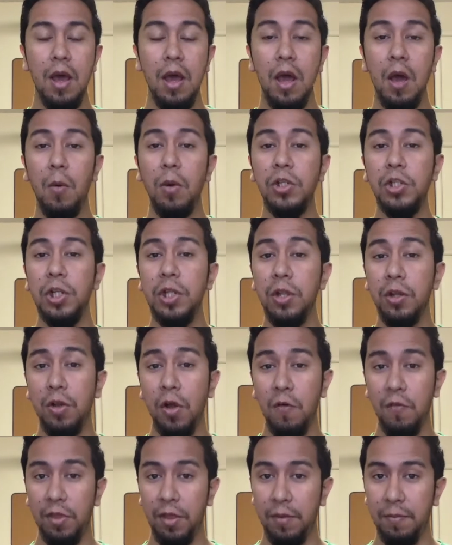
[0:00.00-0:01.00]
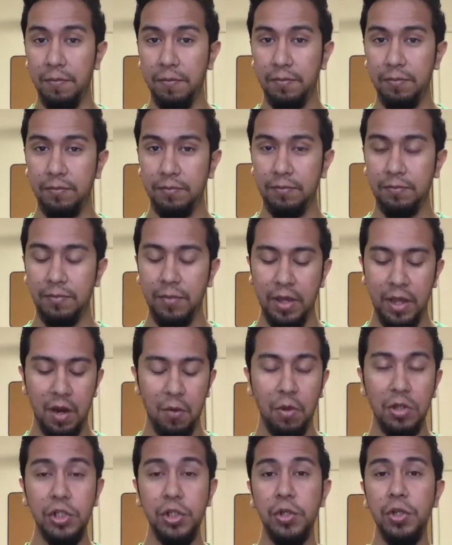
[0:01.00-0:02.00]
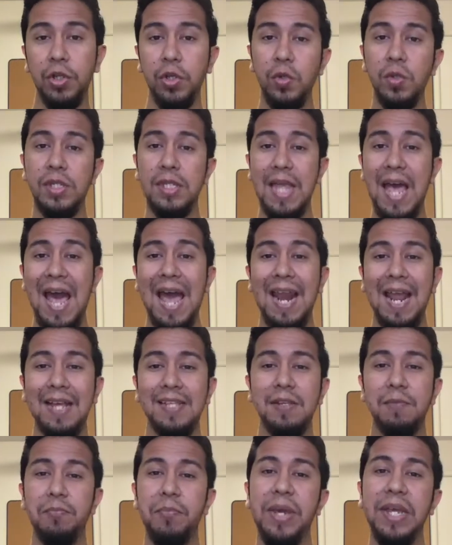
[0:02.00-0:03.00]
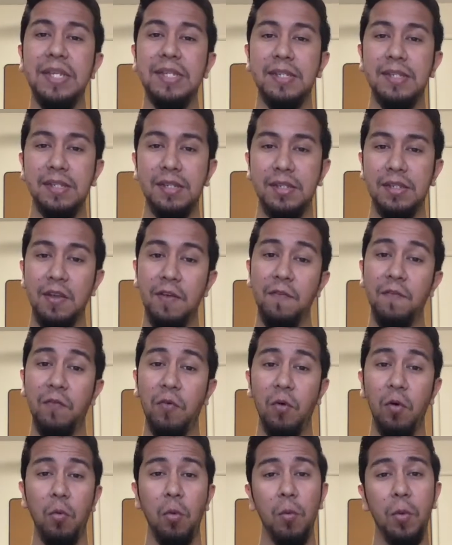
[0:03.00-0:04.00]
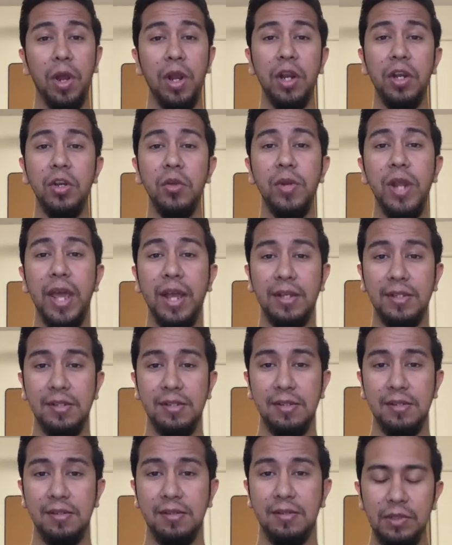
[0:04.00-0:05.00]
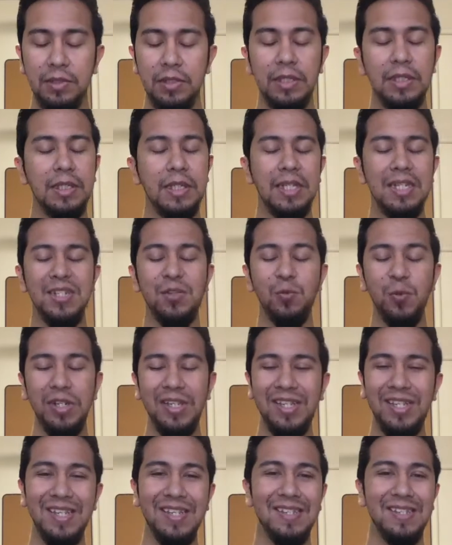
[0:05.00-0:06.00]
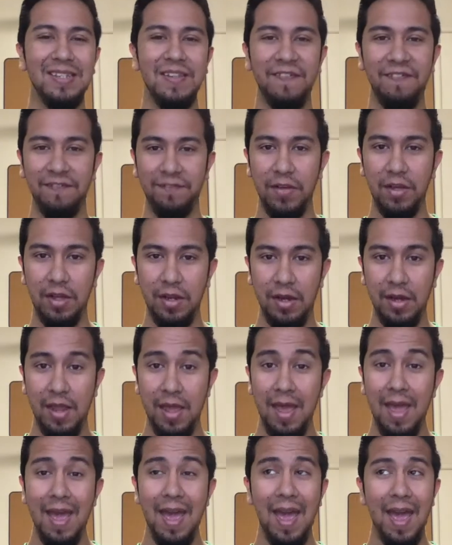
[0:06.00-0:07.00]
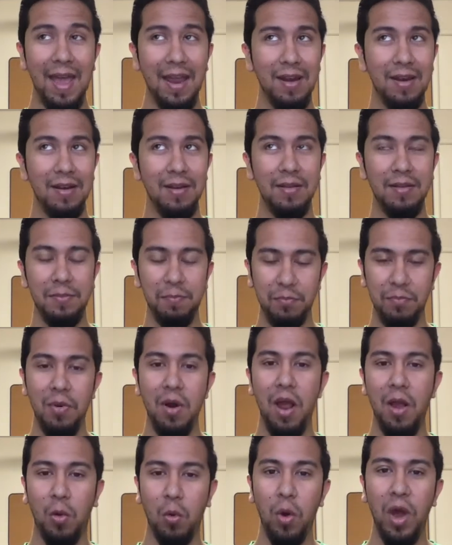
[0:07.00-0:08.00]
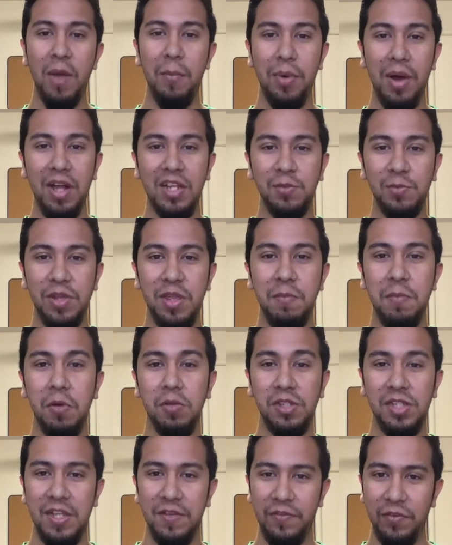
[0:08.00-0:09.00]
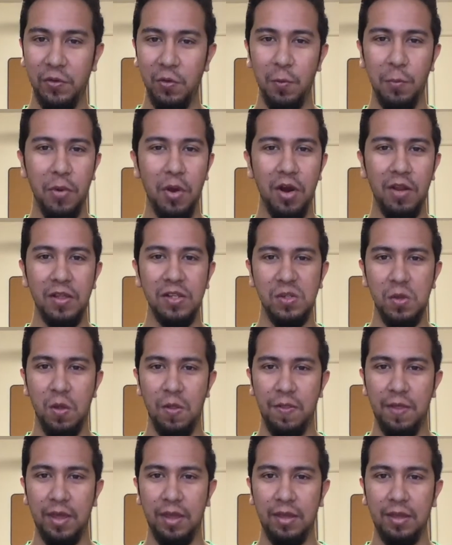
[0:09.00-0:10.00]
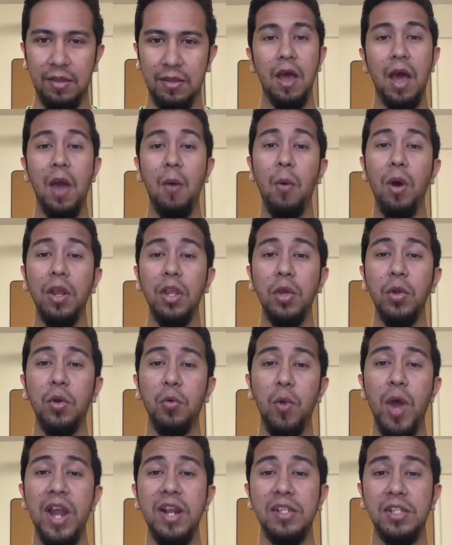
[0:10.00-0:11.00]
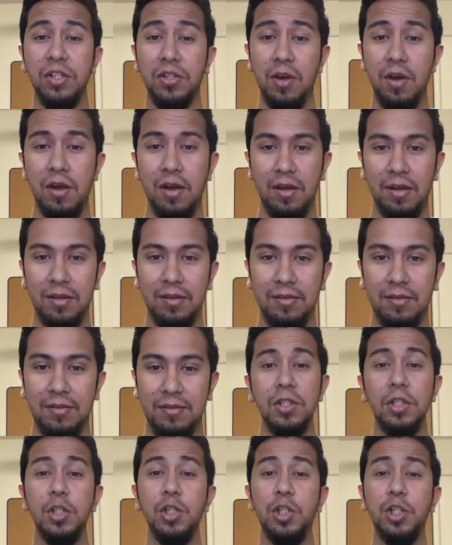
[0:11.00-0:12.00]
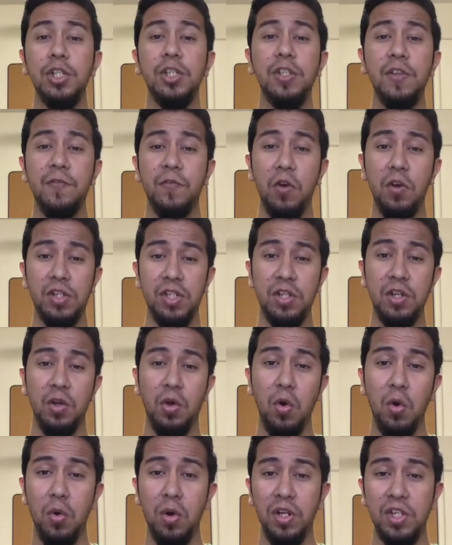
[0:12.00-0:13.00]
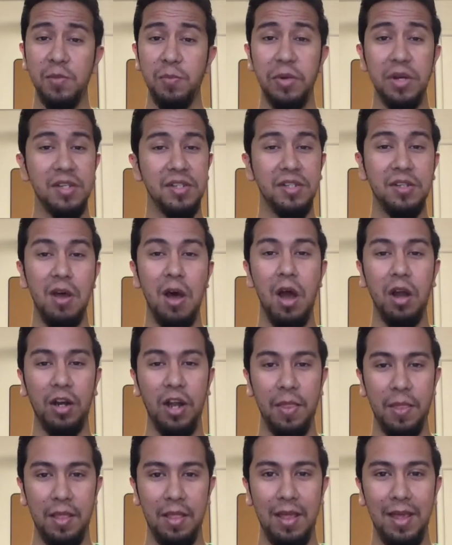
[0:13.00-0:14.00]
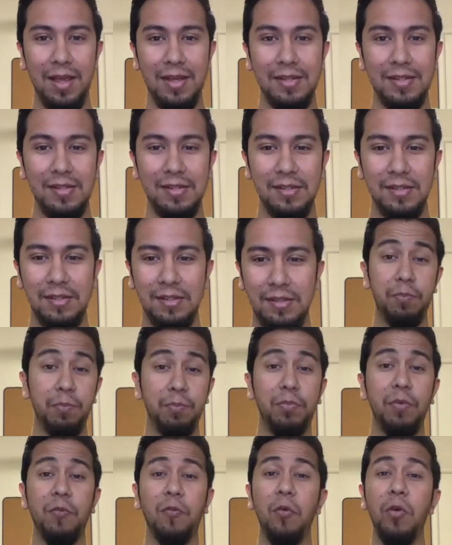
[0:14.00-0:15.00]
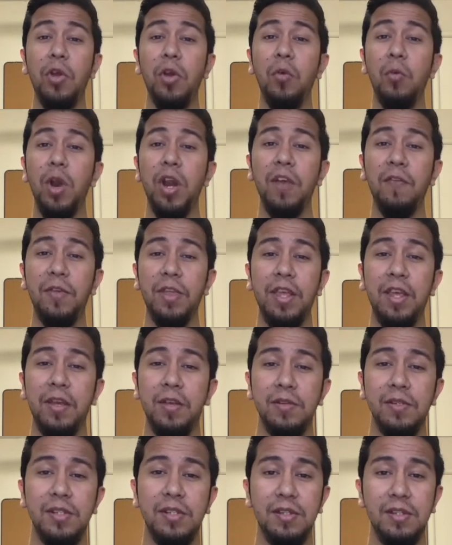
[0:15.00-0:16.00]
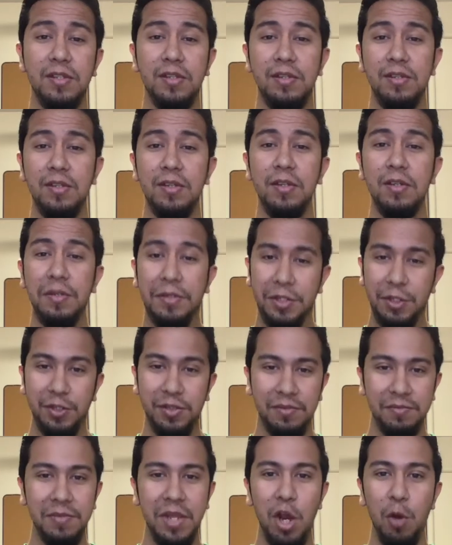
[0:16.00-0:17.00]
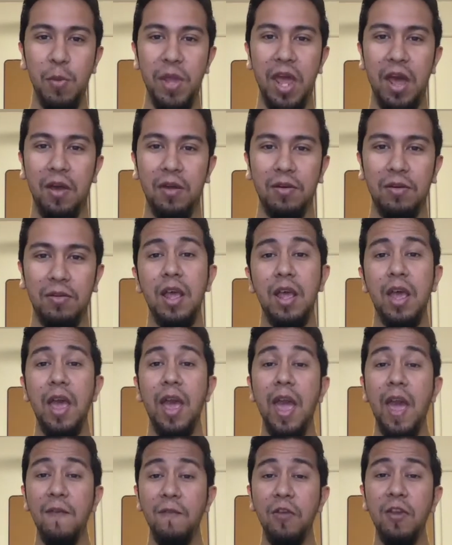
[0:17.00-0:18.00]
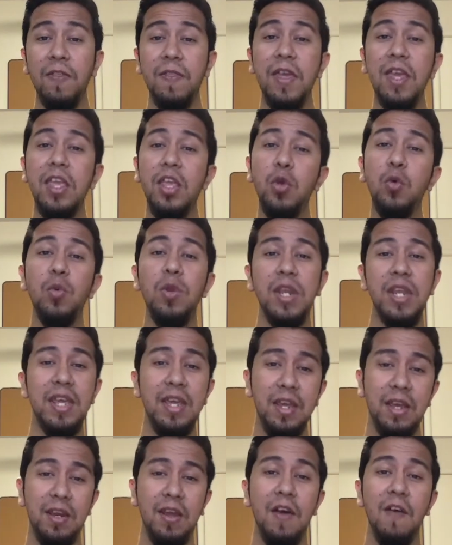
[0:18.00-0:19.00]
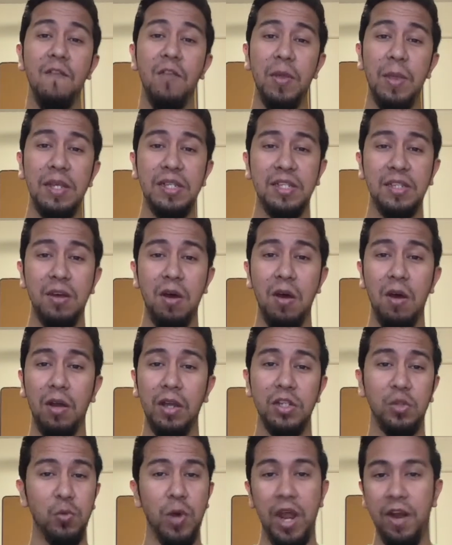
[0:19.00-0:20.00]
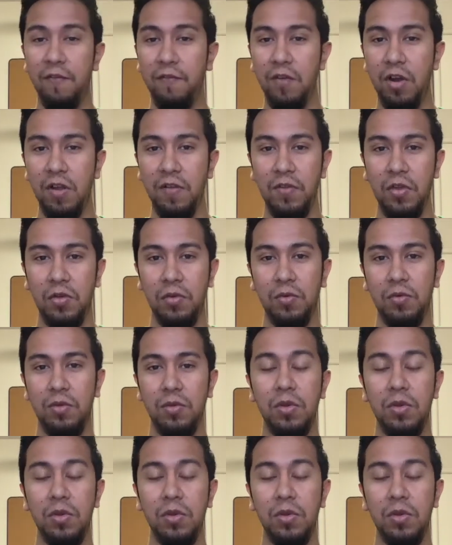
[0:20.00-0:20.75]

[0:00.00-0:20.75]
I want you to look over them, and I want you to use that as a basis for what we're going to do next. This really is the fun and quite possibly the most difficult part of this whole thing. I want you to write a song. Just a verse and a chorus, but a song nonetheless. Before you go running for the hills, just hear me out. Everything you need for this song is right in front of you.